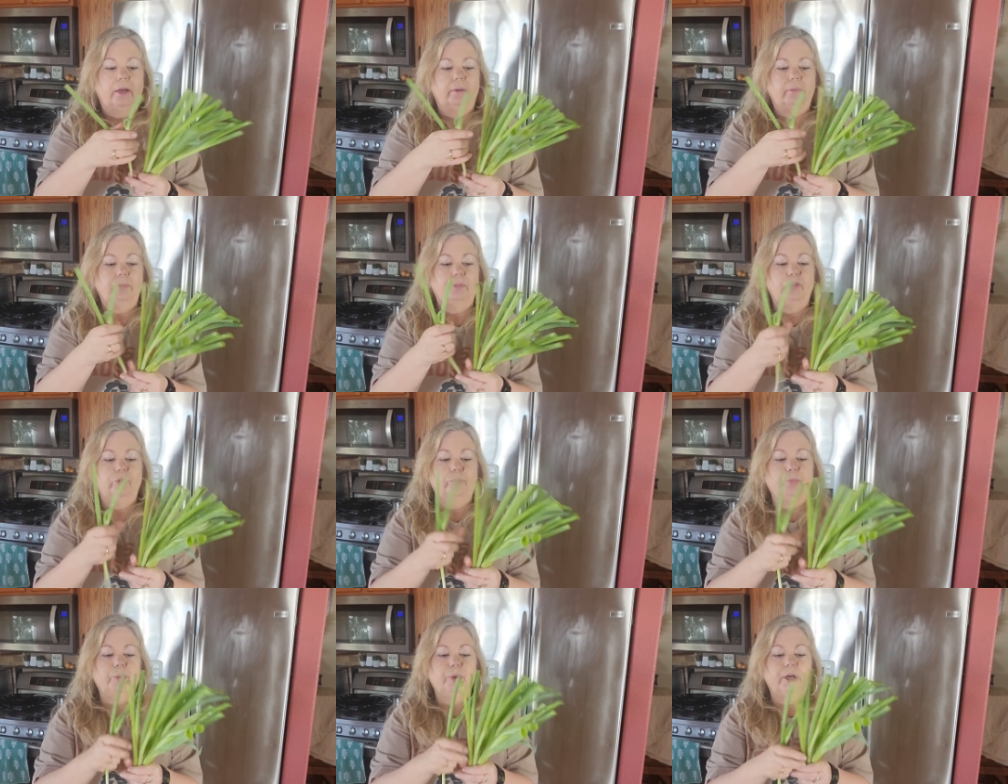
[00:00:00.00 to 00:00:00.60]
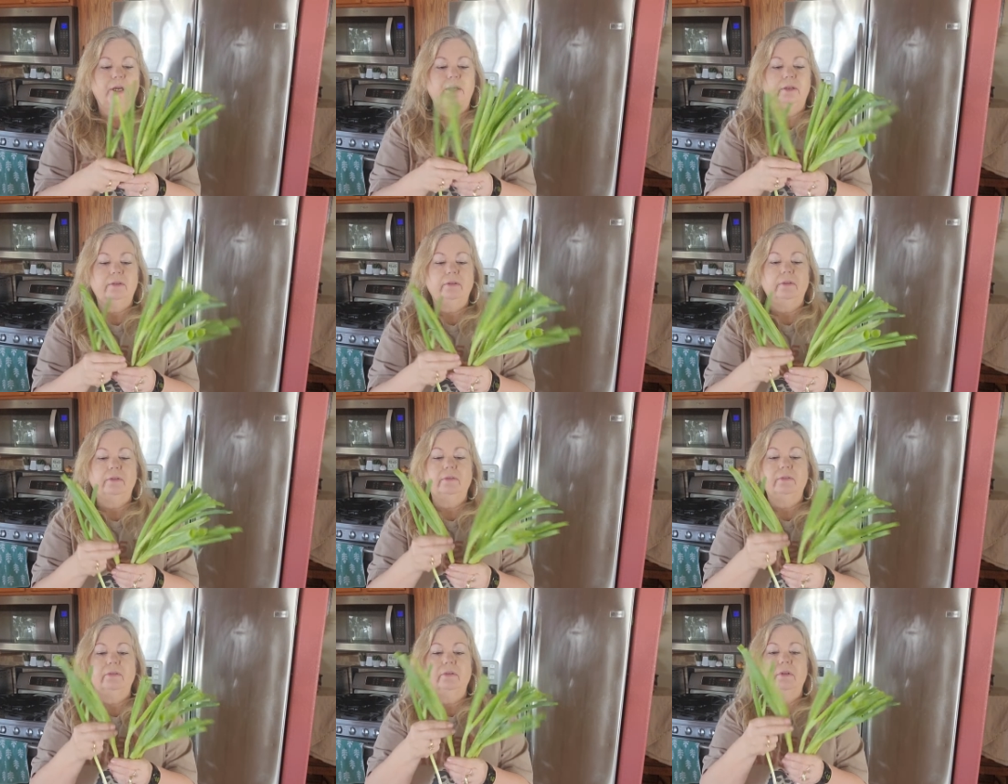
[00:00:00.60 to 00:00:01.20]

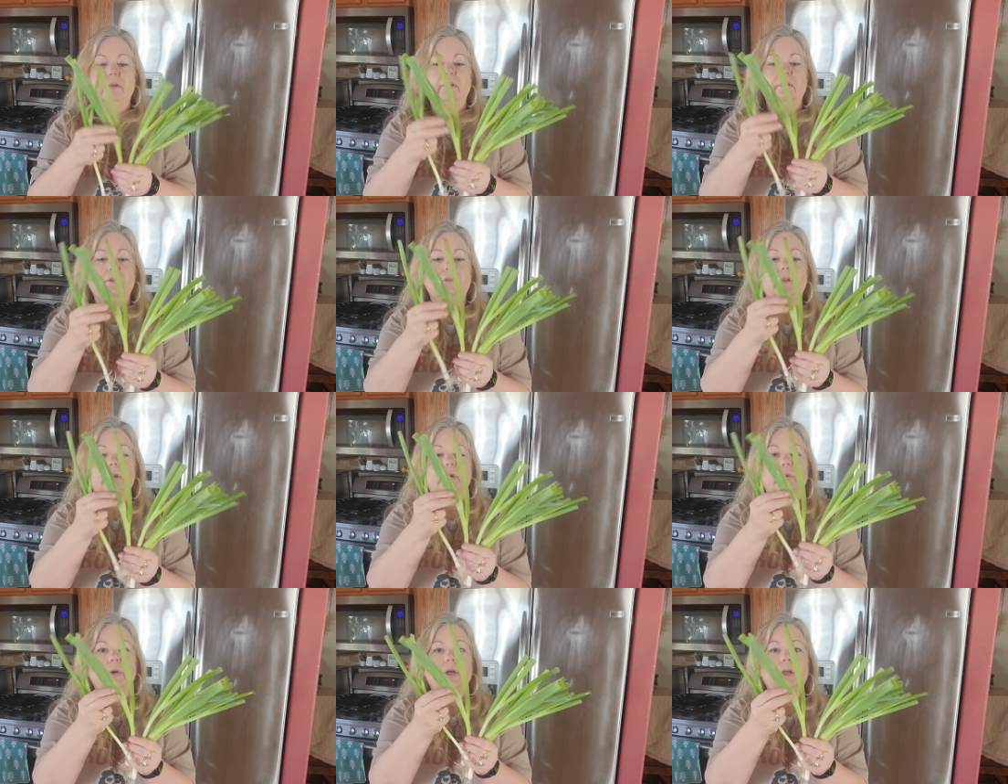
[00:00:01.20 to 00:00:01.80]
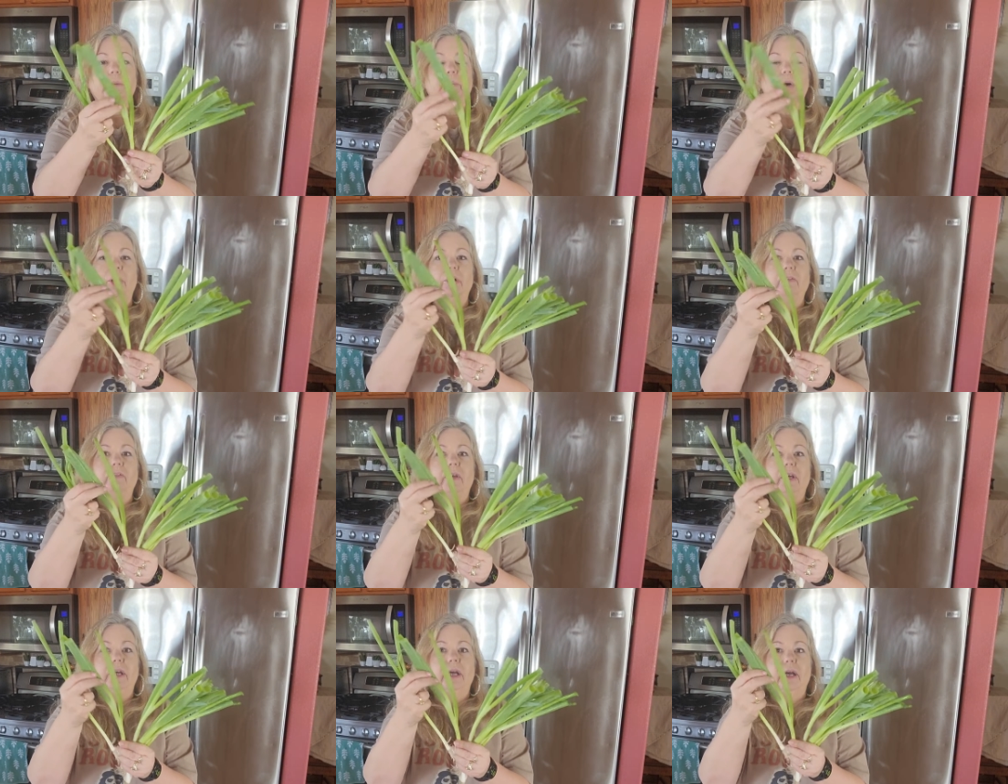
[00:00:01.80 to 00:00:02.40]
sprigs, the green
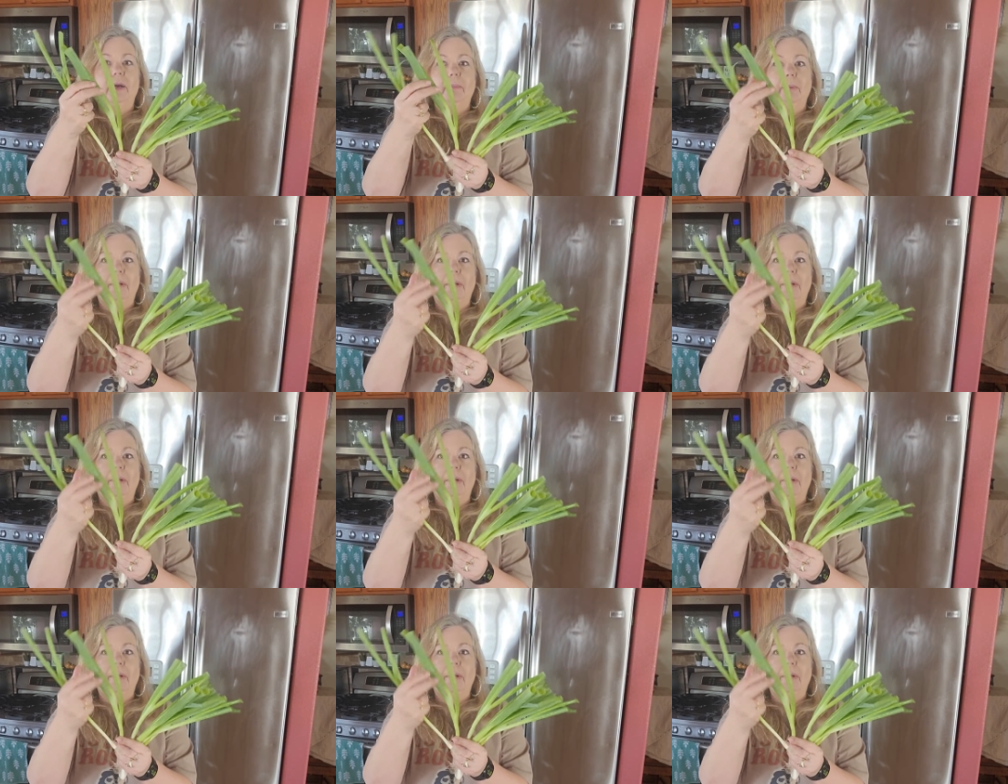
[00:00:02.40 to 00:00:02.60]
parts that come